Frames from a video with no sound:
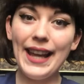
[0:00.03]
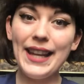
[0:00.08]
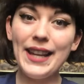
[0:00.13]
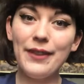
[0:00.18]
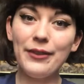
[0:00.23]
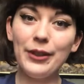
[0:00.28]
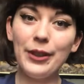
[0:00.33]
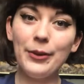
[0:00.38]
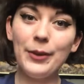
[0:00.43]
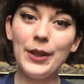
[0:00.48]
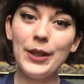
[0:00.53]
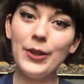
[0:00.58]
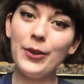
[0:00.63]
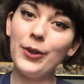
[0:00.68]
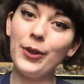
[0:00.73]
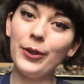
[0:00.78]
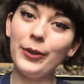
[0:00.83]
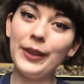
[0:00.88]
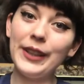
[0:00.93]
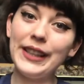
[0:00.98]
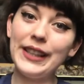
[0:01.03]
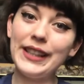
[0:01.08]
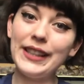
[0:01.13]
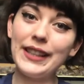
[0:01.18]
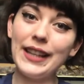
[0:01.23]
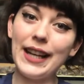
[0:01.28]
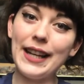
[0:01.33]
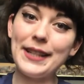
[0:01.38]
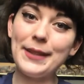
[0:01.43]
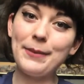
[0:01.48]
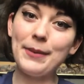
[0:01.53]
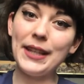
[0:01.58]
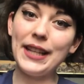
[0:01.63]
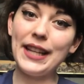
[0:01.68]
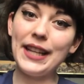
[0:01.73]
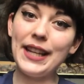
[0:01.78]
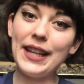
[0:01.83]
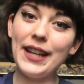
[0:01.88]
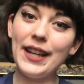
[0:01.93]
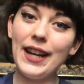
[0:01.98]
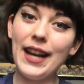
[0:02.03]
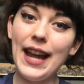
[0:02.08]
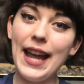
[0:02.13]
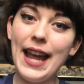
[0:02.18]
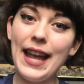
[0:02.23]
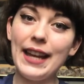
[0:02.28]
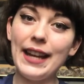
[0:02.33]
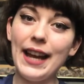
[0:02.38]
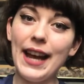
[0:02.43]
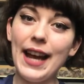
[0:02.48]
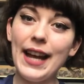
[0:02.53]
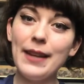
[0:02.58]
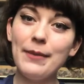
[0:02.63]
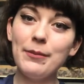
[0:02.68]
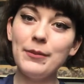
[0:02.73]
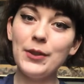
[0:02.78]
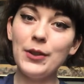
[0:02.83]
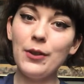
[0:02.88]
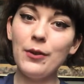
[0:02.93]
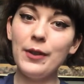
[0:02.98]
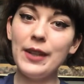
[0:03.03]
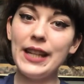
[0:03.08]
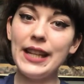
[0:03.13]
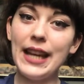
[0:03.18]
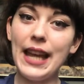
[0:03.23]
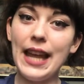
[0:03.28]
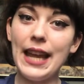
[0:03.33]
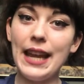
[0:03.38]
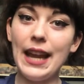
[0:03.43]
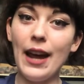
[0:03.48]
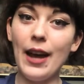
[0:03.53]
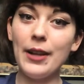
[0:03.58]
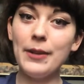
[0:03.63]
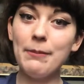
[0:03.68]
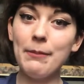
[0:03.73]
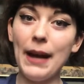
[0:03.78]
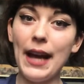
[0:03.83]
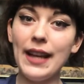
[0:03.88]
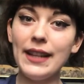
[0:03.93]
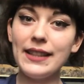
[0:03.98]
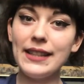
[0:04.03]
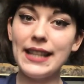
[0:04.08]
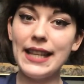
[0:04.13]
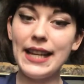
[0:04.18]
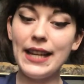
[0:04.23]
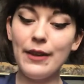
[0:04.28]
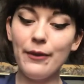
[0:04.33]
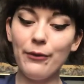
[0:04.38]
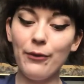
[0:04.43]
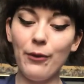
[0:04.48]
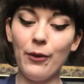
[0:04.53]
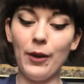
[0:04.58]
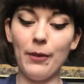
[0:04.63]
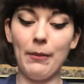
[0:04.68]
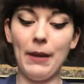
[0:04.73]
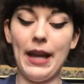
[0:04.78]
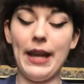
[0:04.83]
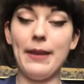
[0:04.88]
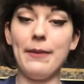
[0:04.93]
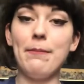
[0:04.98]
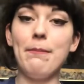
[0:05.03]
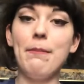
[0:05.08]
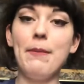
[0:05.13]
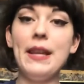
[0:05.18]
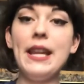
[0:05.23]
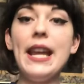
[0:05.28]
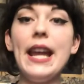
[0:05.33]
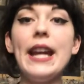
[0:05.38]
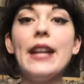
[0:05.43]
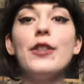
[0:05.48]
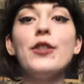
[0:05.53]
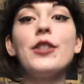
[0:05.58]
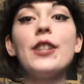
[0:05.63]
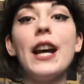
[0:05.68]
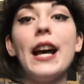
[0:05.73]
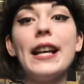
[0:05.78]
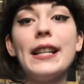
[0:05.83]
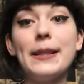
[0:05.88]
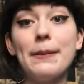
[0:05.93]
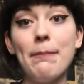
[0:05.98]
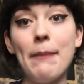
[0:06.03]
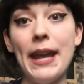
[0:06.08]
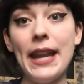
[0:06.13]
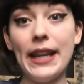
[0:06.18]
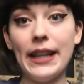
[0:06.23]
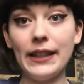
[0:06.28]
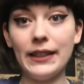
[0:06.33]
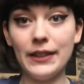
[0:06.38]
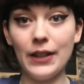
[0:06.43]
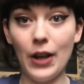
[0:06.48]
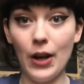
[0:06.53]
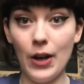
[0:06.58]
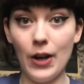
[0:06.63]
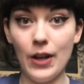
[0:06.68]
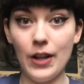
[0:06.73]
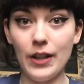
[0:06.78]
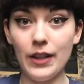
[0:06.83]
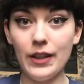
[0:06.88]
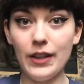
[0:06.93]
everyone, Aurelian Cosplay here, and I'm doing an unboxing for my bhcosmetics haul.